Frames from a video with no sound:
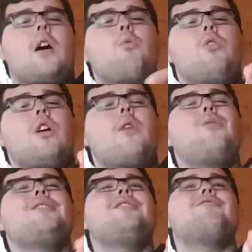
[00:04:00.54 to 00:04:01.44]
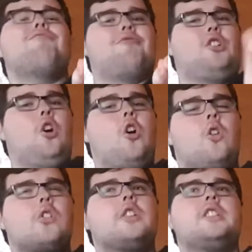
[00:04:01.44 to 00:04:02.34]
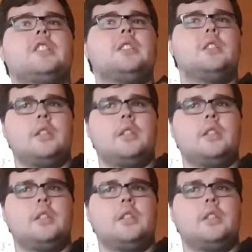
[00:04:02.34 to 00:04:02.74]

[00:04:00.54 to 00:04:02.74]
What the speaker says: I wasn't hooked.